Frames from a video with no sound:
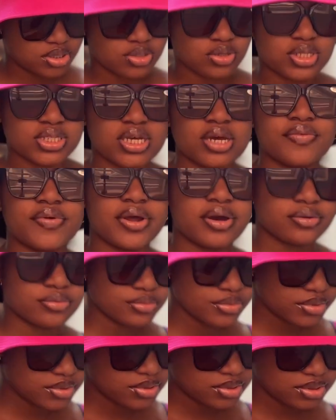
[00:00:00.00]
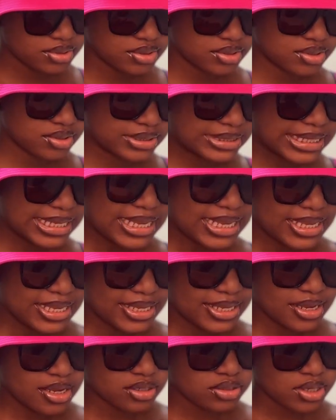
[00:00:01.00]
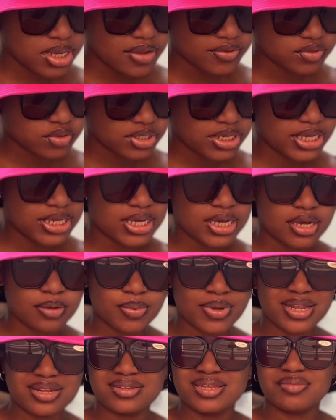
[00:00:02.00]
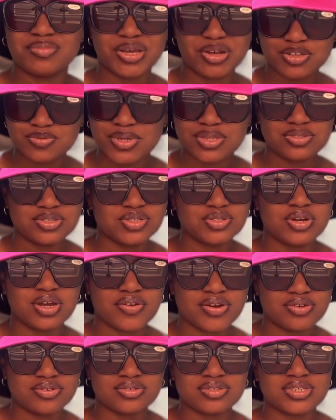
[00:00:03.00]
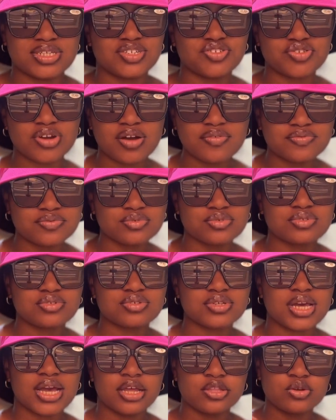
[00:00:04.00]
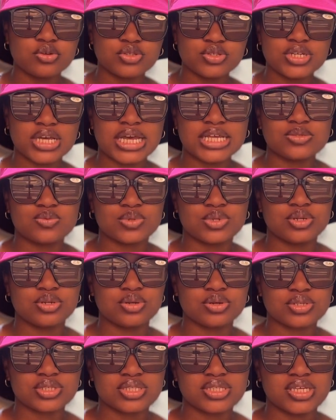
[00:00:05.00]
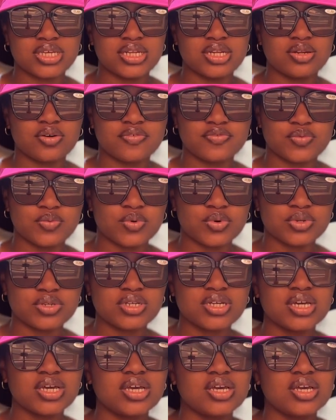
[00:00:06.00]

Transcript: not around. Yeah, so I have to order a cab, and then my husband is not around, he traveled. I told you guys we lost a loved one,